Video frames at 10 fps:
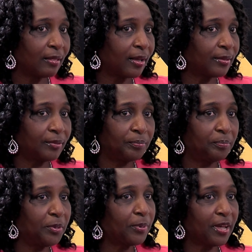that
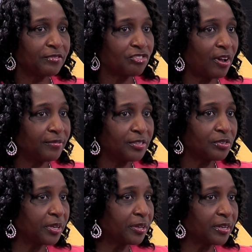people have traveled
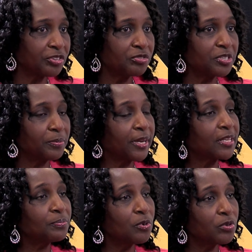to other countries, been
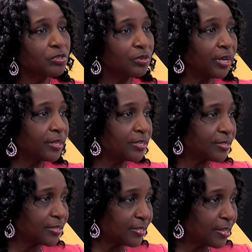exposed to other
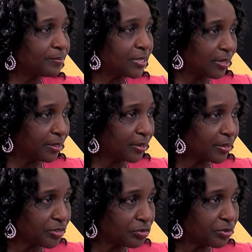systems in other
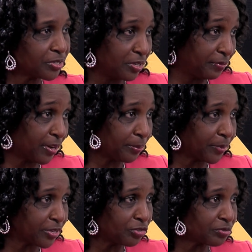countries and
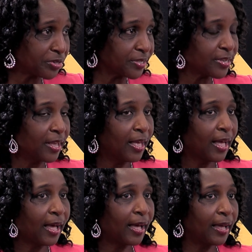developed countries.
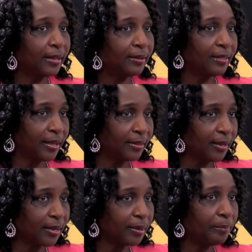And then
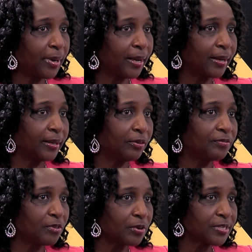they come back. And
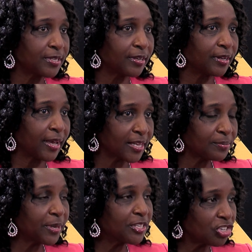of course, the
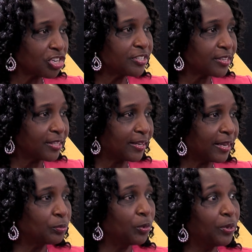expectations are there
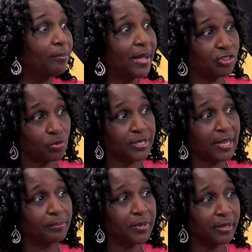right, that we will right. match what's
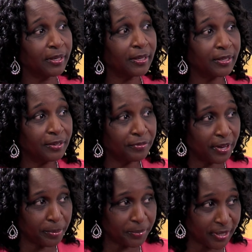happening in they the
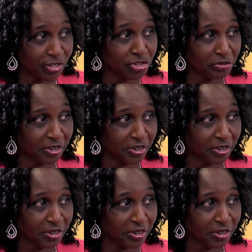compare and they country.